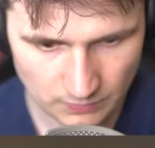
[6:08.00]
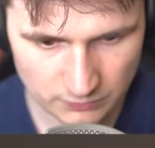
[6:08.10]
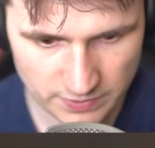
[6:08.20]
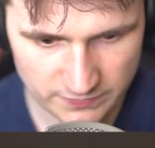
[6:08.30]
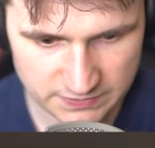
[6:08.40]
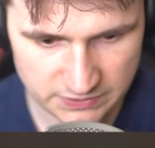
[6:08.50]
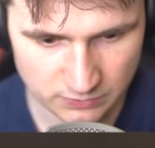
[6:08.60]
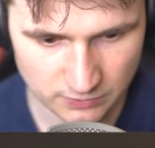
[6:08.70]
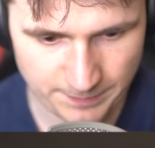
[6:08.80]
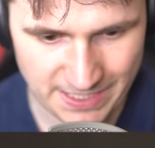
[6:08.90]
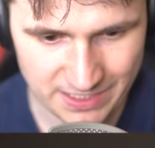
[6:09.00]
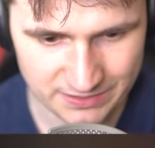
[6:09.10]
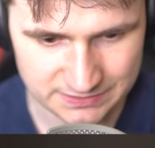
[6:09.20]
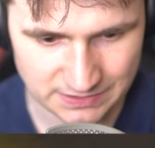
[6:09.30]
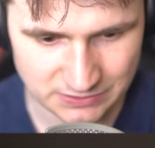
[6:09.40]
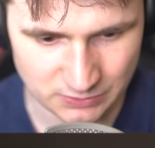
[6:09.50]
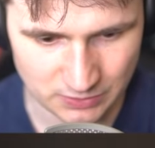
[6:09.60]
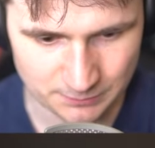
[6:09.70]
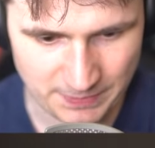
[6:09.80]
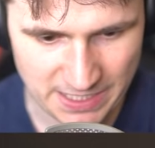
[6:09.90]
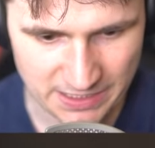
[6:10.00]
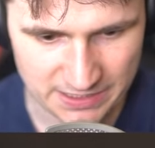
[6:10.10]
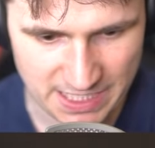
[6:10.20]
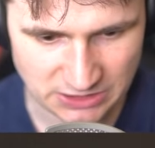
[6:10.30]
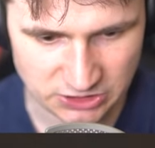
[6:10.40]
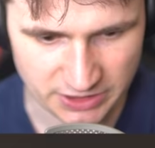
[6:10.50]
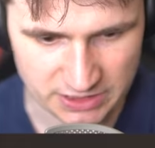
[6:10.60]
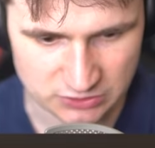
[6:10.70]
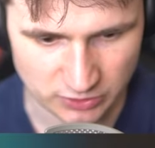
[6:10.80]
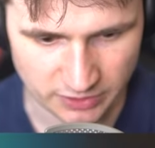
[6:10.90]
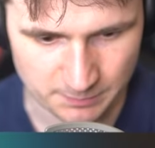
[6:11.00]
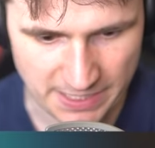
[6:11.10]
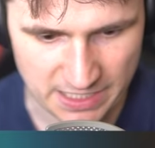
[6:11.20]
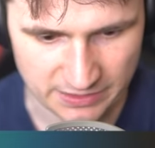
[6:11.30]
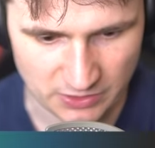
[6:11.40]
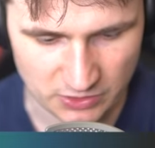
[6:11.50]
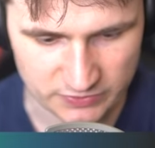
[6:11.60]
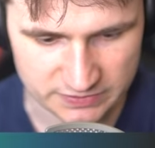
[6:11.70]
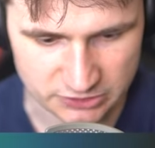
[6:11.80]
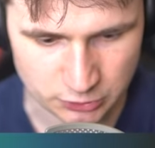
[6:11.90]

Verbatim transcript: All right, this doesn't look bad. This doesn't look bad. It actually is looking bad. Oh, this is